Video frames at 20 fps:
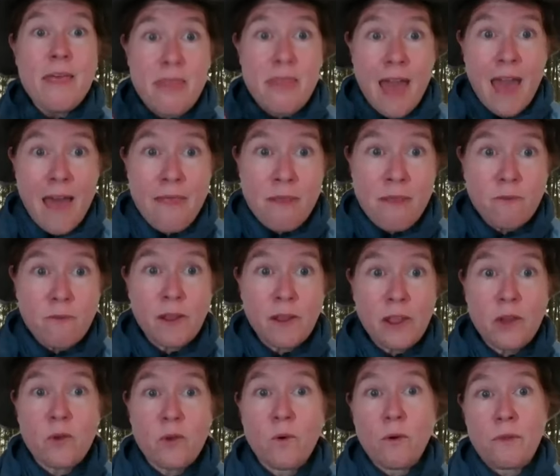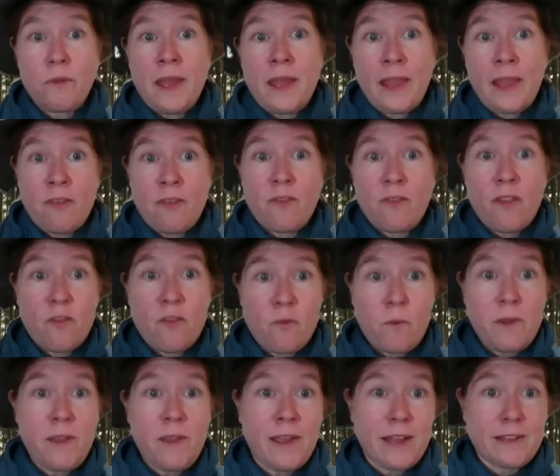then the really cool thing is is
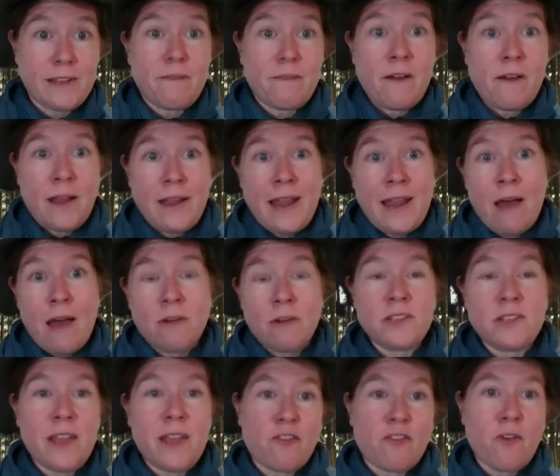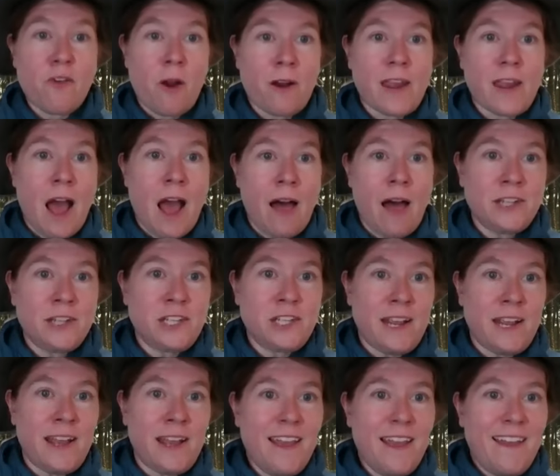what you get to find out so yeah so
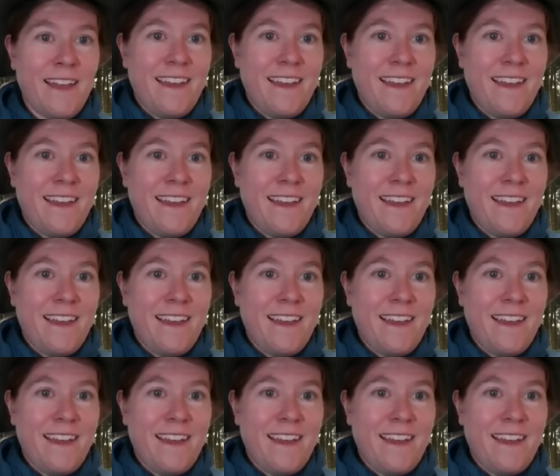archaeology